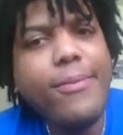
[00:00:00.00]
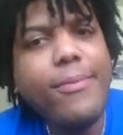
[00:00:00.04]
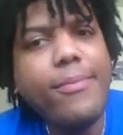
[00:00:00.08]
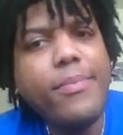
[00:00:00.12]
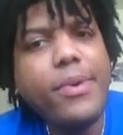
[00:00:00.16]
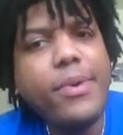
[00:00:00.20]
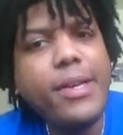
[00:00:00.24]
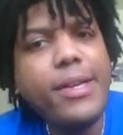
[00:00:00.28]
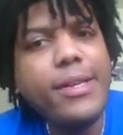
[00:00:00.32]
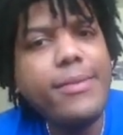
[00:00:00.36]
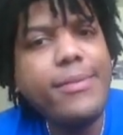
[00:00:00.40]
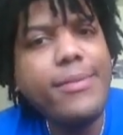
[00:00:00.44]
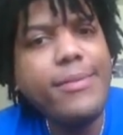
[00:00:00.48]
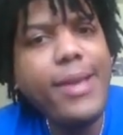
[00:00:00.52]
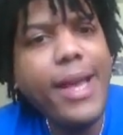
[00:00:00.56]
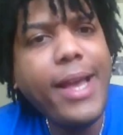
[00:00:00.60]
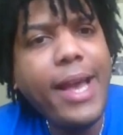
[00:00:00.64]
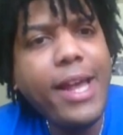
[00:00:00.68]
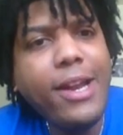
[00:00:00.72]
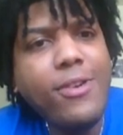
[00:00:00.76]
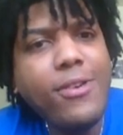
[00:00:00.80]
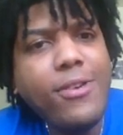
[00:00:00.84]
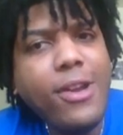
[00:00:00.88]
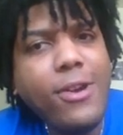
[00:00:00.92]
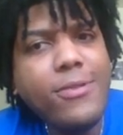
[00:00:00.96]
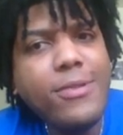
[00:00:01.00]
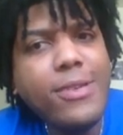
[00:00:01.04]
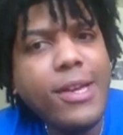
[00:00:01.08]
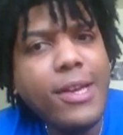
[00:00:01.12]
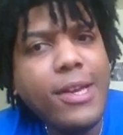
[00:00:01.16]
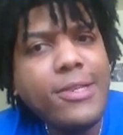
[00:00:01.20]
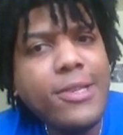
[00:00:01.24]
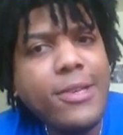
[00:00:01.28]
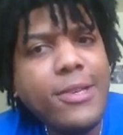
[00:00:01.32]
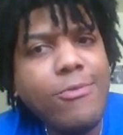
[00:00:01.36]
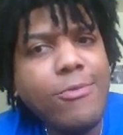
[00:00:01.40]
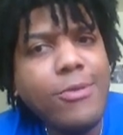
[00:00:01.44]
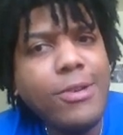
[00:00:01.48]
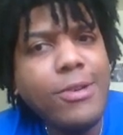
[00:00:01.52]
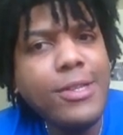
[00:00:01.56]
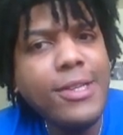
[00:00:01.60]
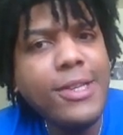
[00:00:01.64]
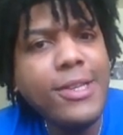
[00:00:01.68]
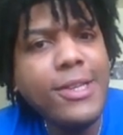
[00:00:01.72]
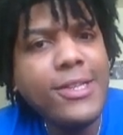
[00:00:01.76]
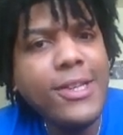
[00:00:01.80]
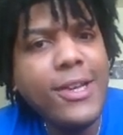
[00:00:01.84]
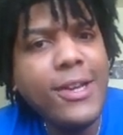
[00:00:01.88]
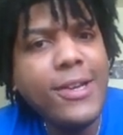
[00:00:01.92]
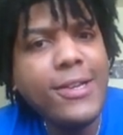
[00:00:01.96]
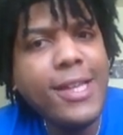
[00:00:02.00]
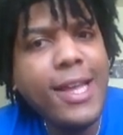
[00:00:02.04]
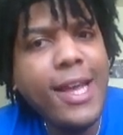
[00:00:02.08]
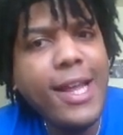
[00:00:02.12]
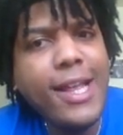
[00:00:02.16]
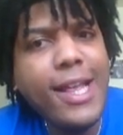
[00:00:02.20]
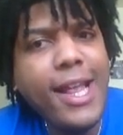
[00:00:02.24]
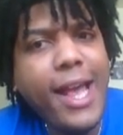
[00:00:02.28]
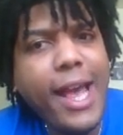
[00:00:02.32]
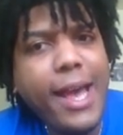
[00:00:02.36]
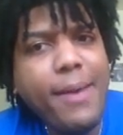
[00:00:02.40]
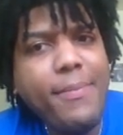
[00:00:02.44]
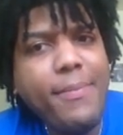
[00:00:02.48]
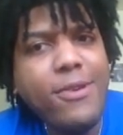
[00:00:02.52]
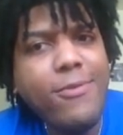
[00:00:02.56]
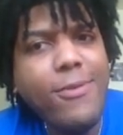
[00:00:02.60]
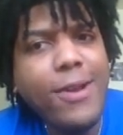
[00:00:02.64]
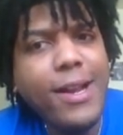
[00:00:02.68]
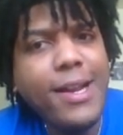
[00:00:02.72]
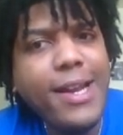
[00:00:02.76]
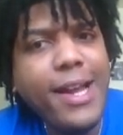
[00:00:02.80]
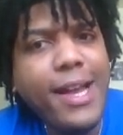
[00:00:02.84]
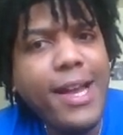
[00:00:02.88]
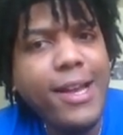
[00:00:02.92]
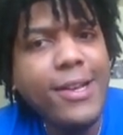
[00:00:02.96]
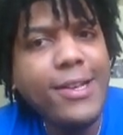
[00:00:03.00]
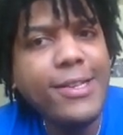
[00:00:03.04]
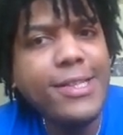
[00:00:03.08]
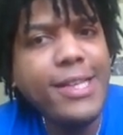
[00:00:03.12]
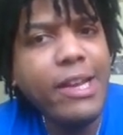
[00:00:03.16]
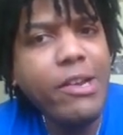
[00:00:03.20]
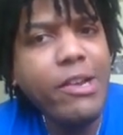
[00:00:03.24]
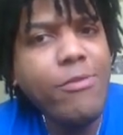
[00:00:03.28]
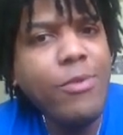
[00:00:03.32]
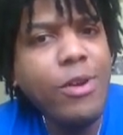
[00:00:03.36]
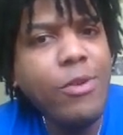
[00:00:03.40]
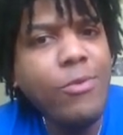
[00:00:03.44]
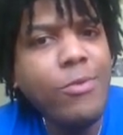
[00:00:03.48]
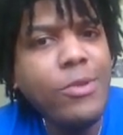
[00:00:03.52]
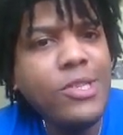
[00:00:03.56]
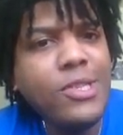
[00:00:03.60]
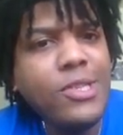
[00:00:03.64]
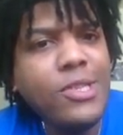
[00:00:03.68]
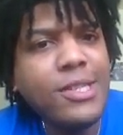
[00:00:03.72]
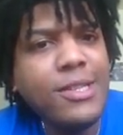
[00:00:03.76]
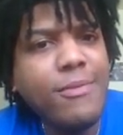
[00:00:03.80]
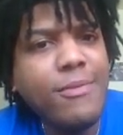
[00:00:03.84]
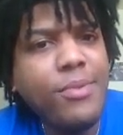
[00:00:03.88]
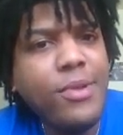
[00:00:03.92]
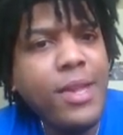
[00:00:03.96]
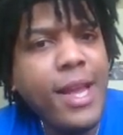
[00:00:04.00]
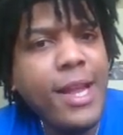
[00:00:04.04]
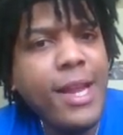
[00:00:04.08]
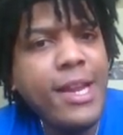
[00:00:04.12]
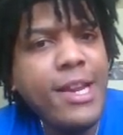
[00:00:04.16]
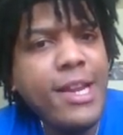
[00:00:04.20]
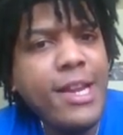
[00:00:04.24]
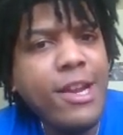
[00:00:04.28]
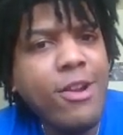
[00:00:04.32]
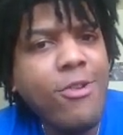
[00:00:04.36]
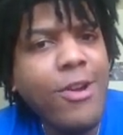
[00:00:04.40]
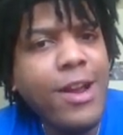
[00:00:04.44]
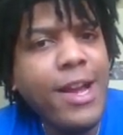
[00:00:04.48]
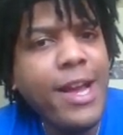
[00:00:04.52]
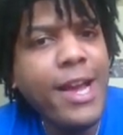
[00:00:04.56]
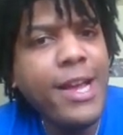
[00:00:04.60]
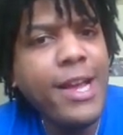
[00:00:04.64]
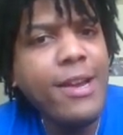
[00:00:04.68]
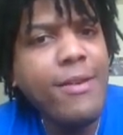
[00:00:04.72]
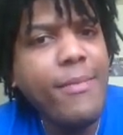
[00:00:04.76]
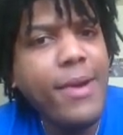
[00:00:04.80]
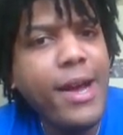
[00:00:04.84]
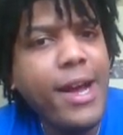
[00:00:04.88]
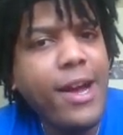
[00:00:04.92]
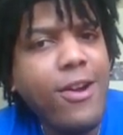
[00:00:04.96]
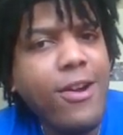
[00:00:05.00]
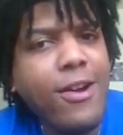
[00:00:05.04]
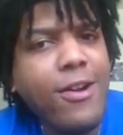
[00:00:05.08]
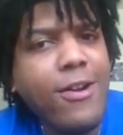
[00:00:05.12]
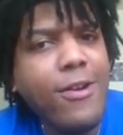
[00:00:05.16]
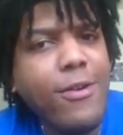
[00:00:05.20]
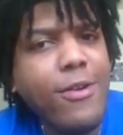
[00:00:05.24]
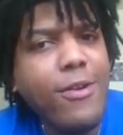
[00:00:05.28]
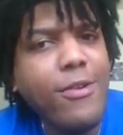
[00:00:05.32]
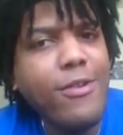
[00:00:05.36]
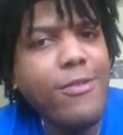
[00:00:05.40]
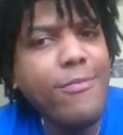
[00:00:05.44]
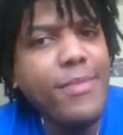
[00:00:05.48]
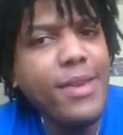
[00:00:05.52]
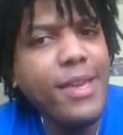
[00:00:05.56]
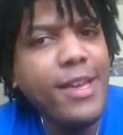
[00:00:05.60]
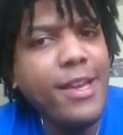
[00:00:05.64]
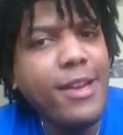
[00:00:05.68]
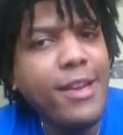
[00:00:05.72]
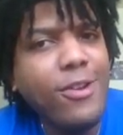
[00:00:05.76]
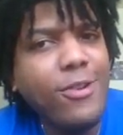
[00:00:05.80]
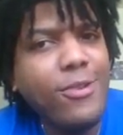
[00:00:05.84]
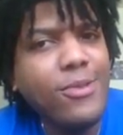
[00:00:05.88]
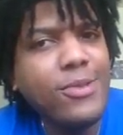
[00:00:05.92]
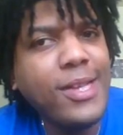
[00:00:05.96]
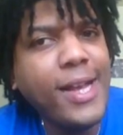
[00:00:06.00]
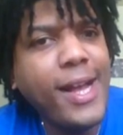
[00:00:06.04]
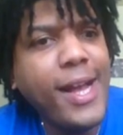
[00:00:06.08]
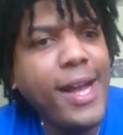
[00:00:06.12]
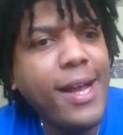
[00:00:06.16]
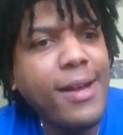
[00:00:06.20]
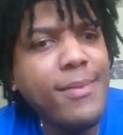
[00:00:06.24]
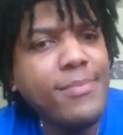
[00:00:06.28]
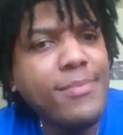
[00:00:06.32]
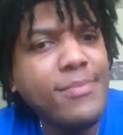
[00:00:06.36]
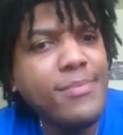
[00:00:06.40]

But I don't know. Does it really suck that it happened right now? Because everyone was just complaining and crying about her being on top.